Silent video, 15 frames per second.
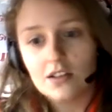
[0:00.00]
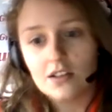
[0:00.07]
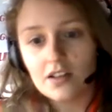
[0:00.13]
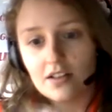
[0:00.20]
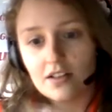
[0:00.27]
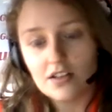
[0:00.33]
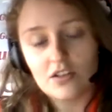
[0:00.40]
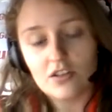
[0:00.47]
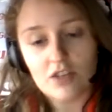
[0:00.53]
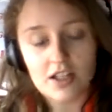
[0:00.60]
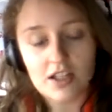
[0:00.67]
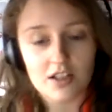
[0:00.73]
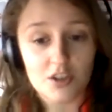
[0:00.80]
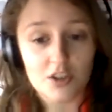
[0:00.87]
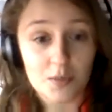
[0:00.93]
And then you write
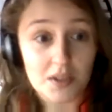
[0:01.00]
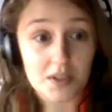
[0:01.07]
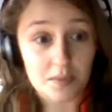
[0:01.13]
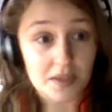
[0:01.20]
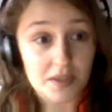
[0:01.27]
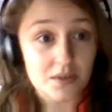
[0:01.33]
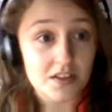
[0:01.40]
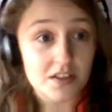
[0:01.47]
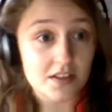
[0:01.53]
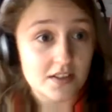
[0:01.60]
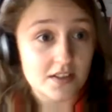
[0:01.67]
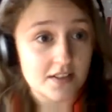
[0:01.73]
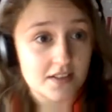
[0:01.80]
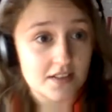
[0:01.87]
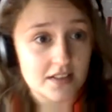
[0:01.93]
a little bit about it,
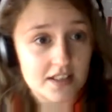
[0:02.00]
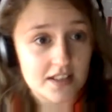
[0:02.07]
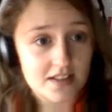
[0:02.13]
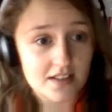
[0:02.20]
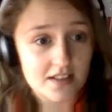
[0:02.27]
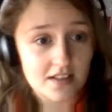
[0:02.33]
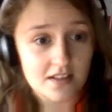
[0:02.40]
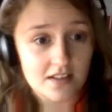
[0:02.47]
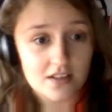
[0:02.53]
and that's it.